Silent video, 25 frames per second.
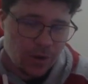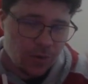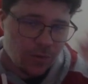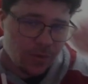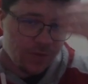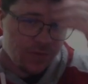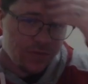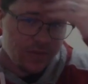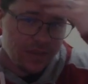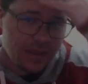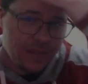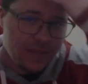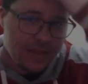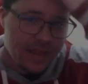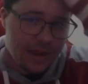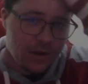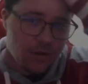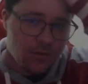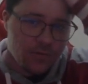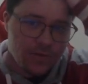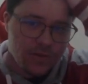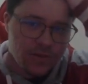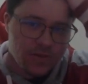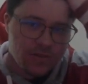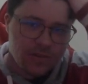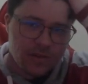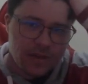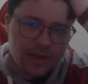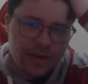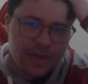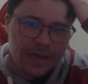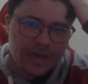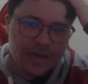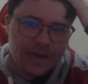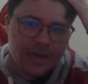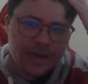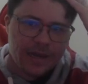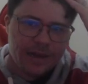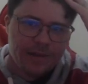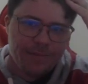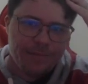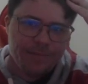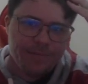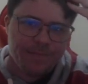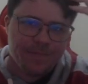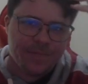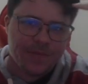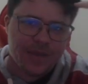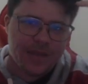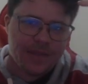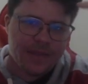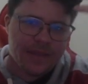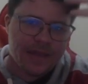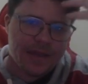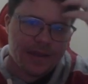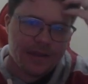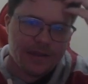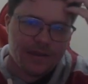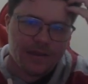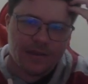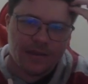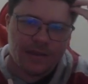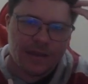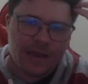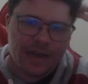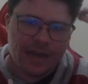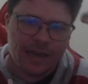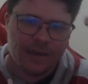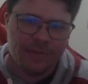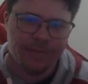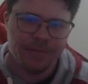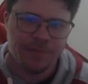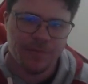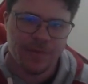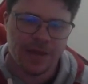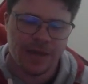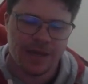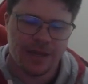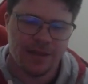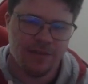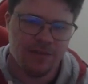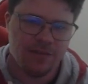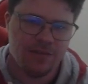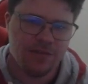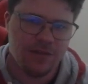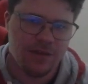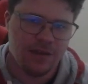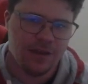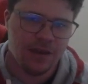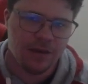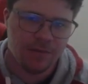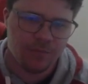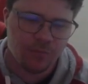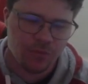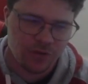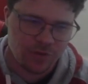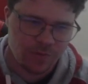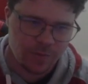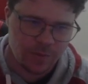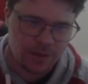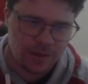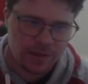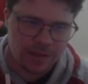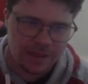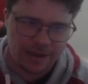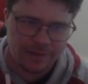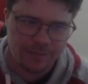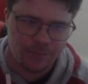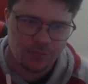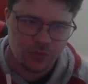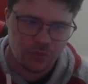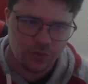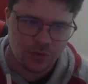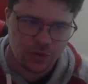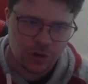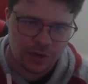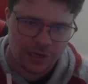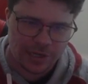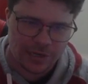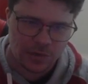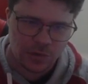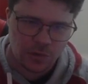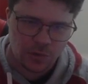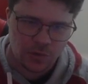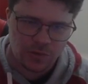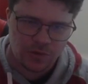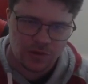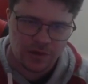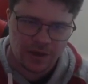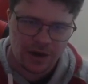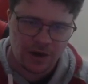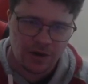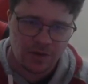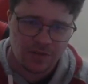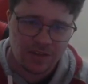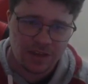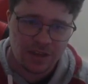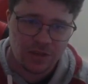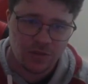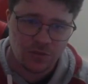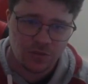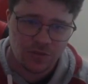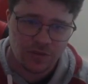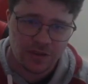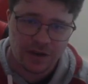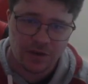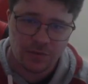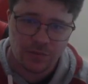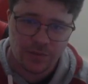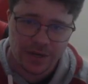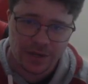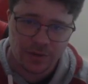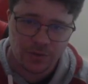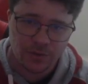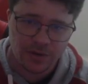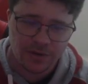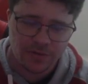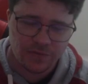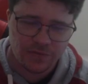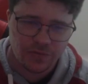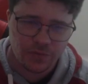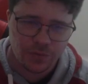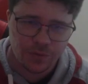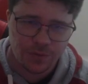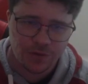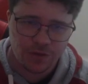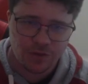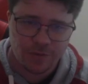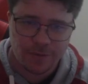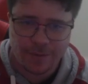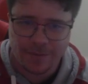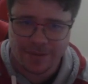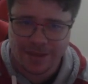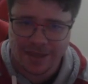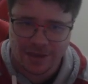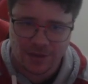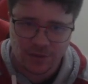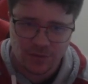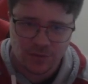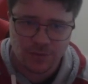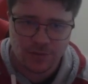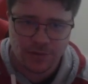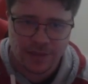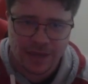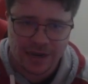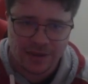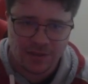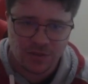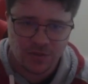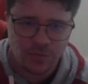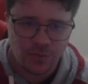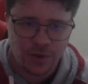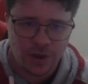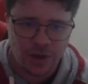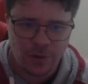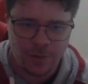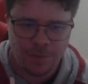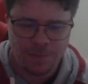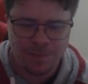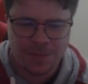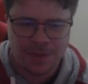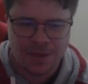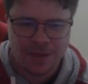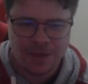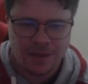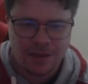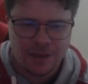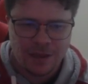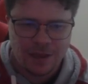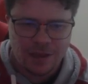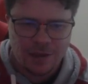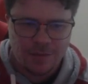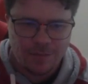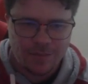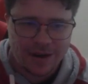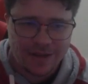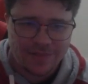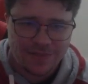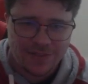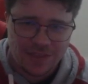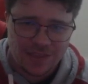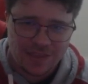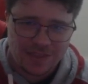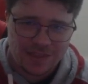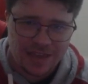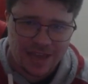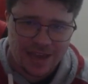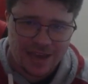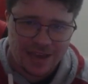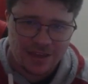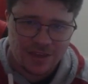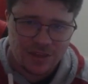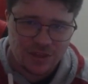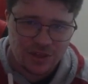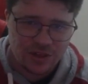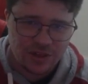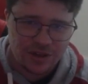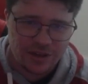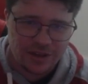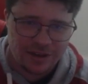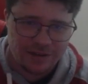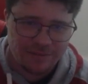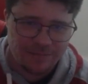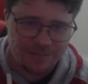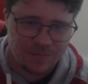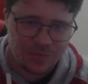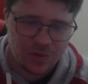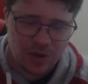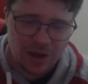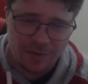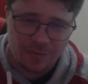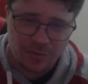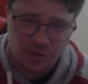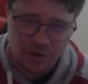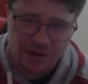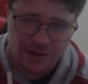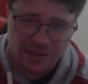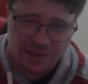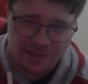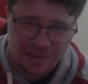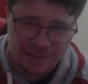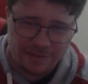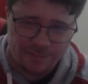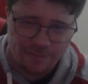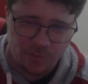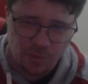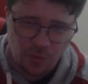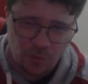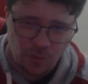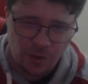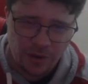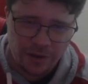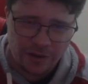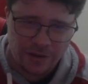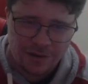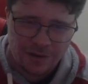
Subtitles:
We've seen that obviously in that game against Brisbane. They put Ollie Lord to Harris Andrews and had a really good influence. So maybe they could do that as well. But at this stage, I'm going to tip Port.